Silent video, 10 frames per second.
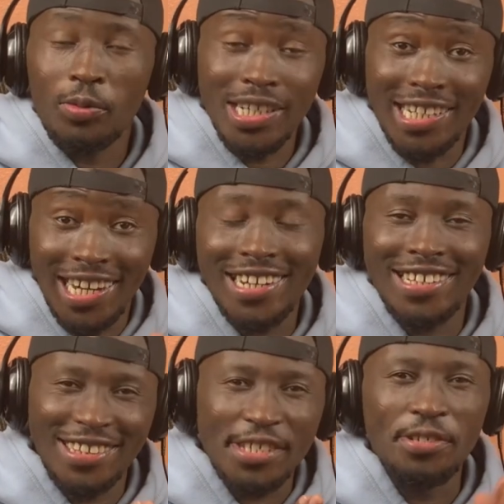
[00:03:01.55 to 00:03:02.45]
We're
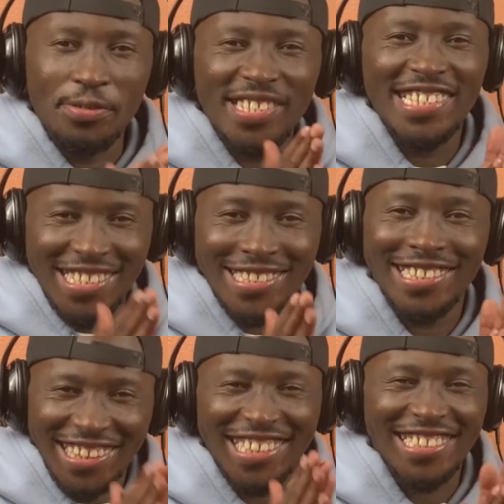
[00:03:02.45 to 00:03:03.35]
getting the new
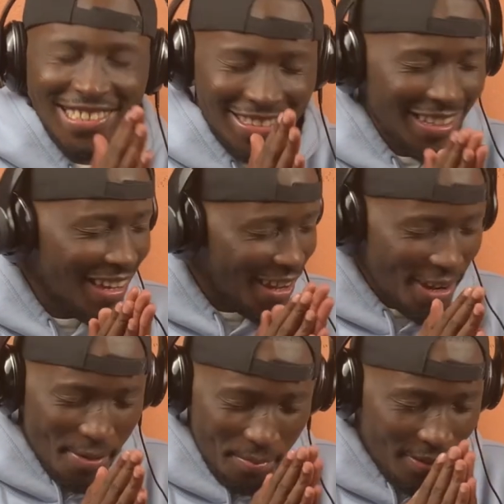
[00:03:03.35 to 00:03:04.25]
season this
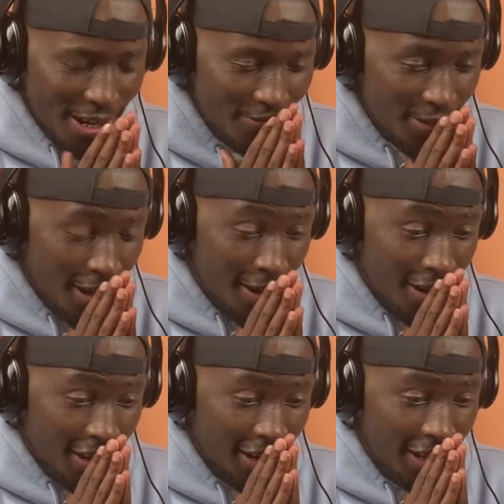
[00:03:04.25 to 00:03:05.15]
year, bruv.
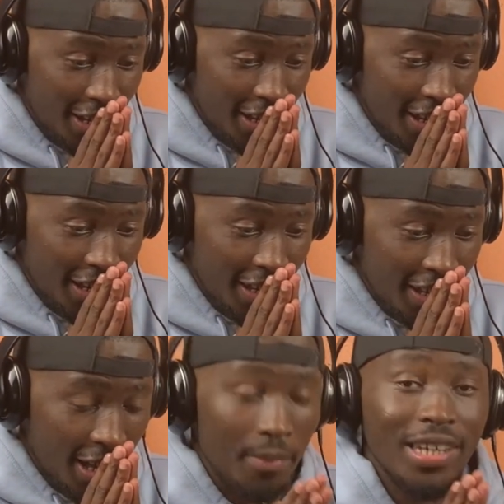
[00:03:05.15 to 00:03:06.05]

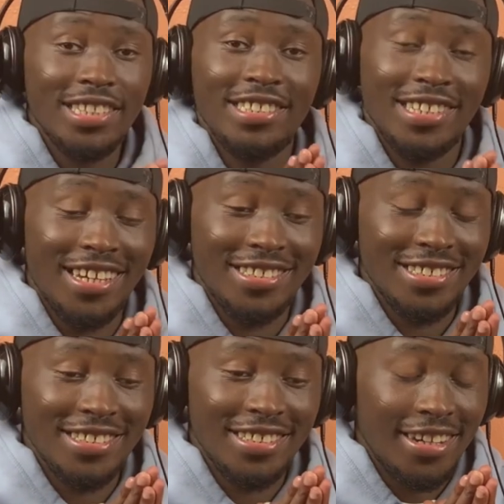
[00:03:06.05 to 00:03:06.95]
I'm excited.
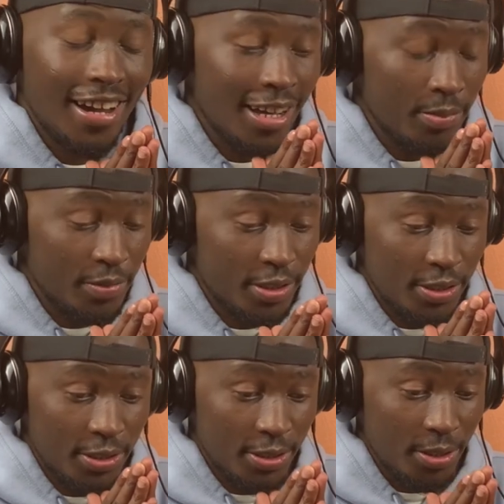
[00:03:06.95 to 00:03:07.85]
I'm
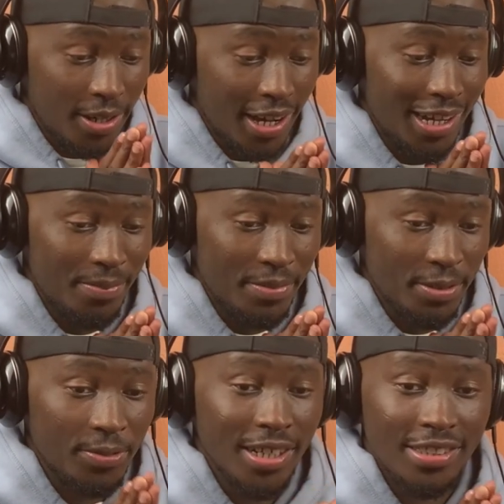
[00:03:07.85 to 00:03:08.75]
so hyped
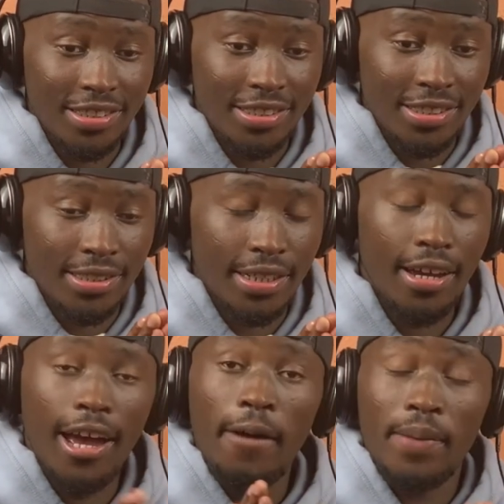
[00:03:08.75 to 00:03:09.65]
to watch this season.
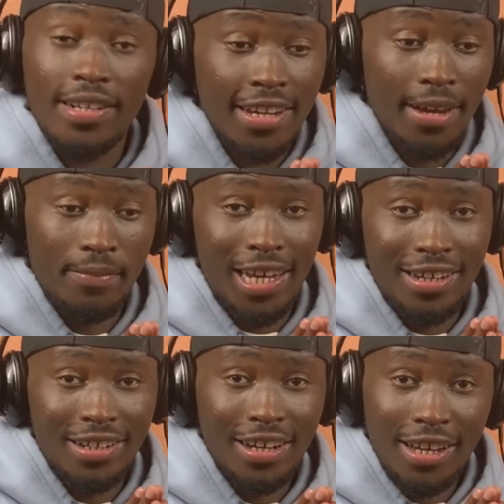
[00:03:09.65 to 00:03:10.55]
But yeah,
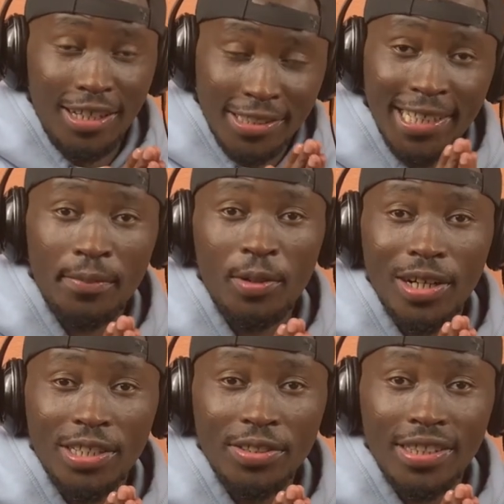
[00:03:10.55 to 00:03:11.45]
man, tell me
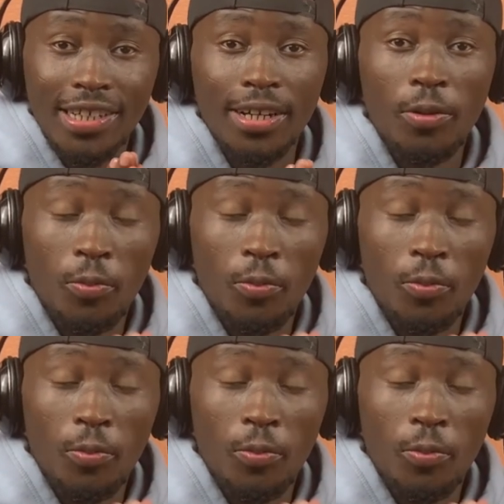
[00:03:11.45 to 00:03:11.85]
what you think.